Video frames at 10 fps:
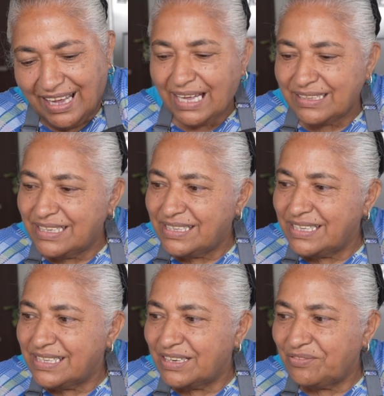And this
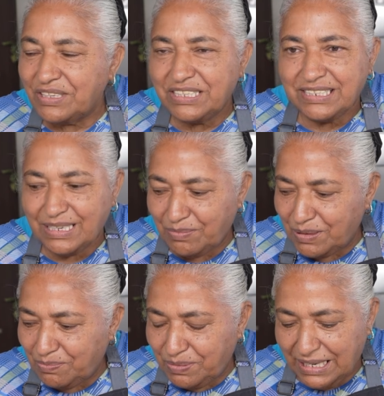is a vegetable
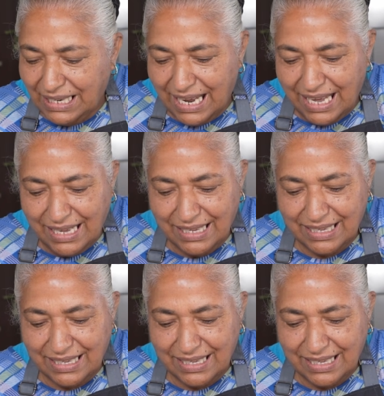peeler.